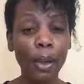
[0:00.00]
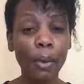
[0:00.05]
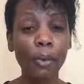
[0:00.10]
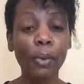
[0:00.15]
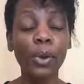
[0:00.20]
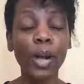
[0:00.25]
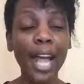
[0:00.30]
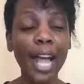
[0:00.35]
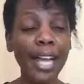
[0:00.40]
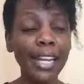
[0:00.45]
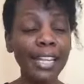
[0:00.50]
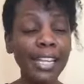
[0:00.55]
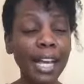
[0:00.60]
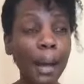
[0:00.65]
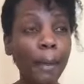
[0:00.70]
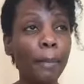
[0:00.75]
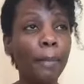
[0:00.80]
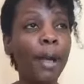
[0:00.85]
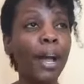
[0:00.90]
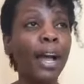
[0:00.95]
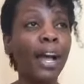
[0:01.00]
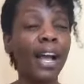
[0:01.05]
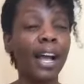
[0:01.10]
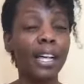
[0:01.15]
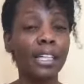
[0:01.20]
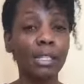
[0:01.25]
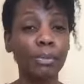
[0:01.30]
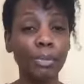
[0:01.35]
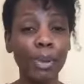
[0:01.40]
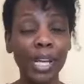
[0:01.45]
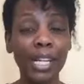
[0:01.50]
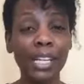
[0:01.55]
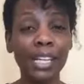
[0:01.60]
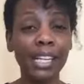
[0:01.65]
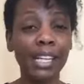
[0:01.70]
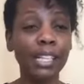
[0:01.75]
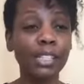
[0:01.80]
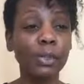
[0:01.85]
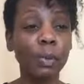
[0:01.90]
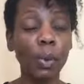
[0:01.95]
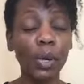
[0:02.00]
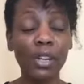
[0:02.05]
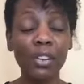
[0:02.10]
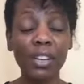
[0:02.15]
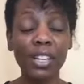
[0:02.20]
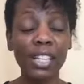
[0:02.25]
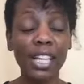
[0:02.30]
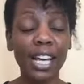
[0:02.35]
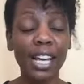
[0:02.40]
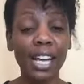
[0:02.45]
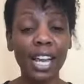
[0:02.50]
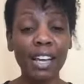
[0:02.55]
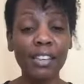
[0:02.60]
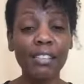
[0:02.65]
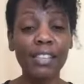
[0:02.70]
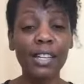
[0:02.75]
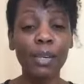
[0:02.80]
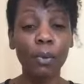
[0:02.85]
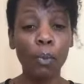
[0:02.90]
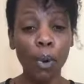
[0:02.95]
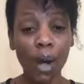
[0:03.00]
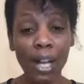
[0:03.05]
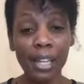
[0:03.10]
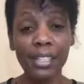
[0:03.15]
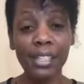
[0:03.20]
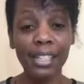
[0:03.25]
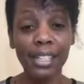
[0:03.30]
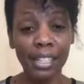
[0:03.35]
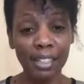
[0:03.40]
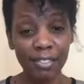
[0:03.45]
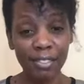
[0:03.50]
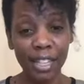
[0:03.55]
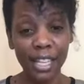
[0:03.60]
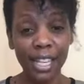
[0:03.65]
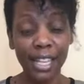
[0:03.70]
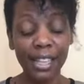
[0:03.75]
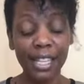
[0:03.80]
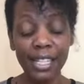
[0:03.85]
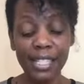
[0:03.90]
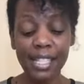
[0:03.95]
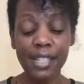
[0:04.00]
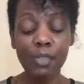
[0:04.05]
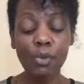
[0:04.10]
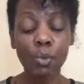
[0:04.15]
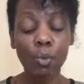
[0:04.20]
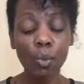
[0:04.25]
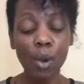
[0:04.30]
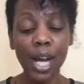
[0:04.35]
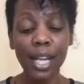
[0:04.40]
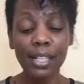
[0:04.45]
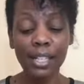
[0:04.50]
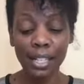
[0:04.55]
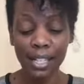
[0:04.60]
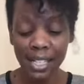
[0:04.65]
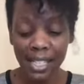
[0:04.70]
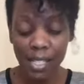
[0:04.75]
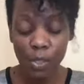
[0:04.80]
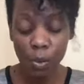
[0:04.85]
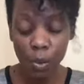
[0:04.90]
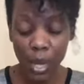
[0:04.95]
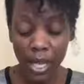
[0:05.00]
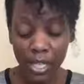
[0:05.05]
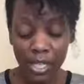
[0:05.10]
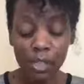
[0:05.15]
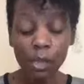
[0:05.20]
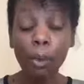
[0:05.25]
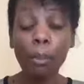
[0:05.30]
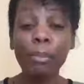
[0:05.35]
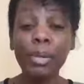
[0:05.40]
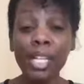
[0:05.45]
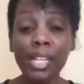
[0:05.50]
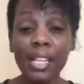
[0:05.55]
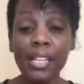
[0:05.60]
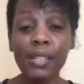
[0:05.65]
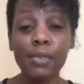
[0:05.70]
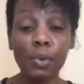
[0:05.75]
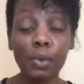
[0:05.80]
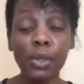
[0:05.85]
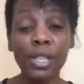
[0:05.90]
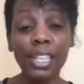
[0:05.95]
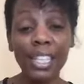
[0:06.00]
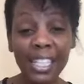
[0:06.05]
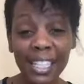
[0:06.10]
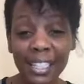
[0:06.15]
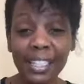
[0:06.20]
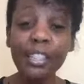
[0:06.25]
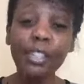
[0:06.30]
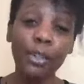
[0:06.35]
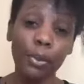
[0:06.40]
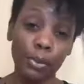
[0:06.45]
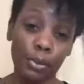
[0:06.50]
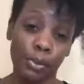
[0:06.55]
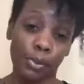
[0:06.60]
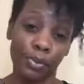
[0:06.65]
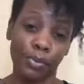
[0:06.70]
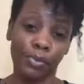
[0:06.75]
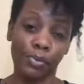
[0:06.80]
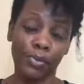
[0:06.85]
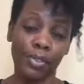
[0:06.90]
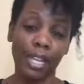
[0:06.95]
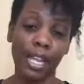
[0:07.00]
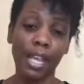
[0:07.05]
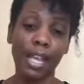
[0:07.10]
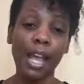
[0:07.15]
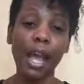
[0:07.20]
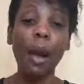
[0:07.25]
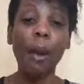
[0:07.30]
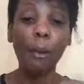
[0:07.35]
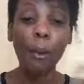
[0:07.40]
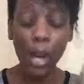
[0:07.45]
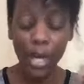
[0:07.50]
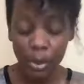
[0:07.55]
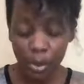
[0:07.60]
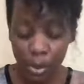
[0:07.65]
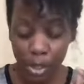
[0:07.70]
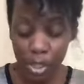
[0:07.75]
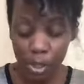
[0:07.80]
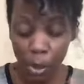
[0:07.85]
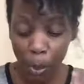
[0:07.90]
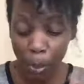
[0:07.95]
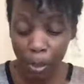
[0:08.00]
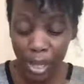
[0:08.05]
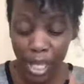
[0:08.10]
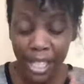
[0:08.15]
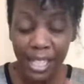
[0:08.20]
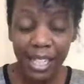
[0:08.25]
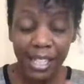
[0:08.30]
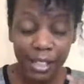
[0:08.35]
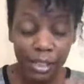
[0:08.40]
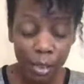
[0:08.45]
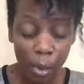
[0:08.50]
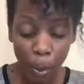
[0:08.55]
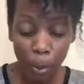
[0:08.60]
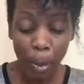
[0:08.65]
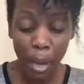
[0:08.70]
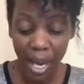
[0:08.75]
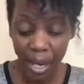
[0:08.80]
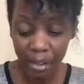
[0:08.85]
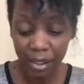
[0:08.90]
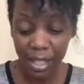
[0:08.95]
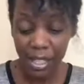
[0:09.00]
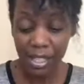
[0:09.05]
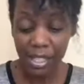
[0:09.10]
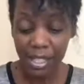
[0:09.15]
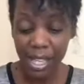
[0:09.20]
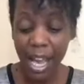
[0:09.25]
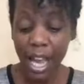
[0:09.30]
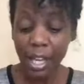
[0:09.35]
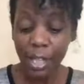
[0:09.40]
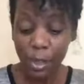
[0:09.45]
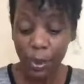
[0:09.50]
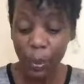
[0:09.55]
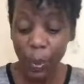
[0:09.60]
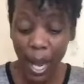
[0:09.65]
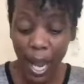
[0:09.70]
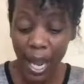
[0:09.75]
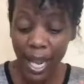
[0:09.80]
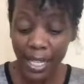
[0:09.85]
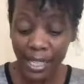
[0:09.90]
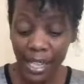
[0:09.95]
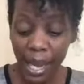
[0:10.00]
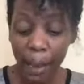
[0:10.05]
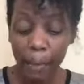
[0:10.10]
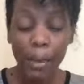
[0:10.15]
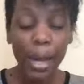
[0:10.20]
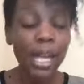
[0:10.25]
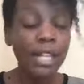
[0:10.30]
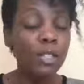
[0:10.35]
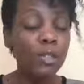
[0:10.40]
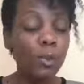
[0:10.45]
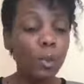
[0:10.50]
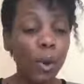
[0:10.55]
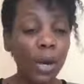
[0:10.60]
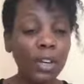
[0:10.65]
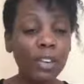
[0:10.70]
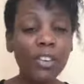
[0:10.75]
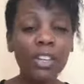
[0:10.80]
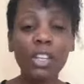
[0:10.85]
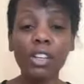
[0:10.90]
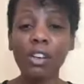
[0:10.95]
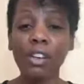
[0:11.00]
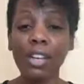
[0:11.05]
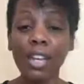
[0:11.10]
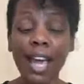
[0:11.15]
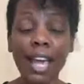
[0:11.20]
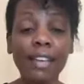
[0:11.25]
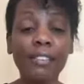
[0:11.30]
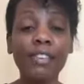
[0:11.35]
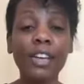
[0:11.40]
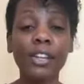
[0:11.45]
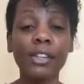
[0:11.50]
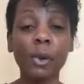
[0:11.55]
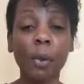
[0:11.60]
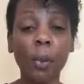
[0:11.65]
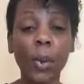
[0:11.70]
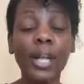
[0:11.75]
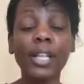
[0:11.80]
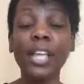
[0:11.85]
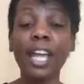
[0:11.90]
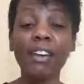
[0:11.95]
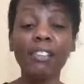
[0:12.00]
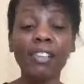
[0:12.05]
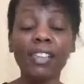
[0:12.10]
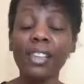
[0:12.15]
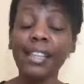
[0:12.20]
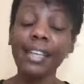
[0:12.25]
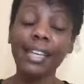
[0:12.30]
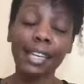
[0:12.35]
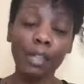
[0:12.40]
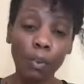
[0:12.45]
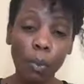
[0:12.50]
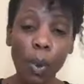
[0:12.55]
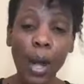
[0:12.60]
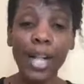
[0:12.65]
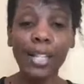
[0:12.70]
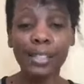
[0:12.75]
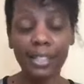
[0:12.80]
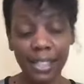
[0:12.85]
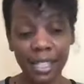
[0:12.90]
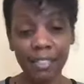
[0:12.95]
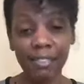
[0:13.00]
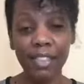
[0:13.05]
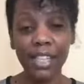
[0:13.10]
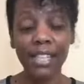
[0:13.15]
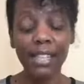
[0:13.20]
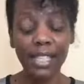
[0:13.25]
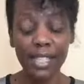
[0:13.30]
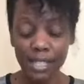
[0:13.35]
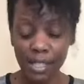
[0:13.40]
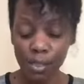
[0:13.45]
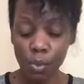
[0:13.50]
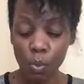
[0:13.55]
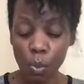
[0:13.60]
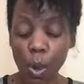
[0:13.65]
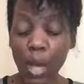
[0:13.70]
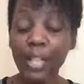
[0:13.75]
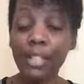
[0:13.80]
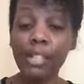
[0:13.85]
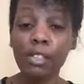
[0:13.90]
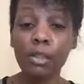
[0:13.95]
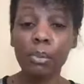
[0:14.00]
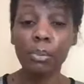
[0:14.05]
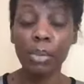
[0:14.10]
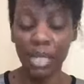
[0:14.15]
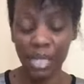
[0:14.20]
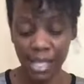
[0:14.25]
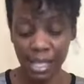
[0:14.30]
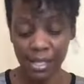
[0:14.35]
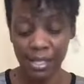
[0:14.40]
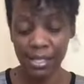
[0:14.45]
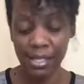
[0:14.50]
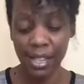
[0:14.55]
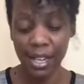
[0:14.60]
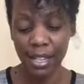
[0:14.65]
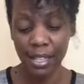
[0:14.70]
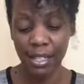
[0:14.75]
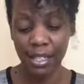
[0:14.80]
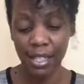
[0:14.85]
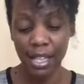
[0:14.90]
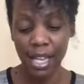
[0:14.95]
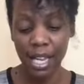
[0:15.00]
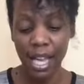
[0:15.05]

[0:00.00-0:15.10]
will end up spending squandering their lives in wild living this is what this is where disobedience will lead you when you're disobedient to your parents you end up squandering your life and your wealth everything in wild living this is what disobedience does